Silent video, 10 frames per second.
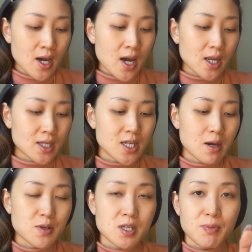and it's
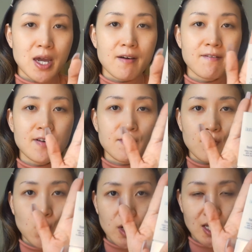SPF
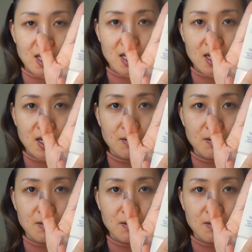40,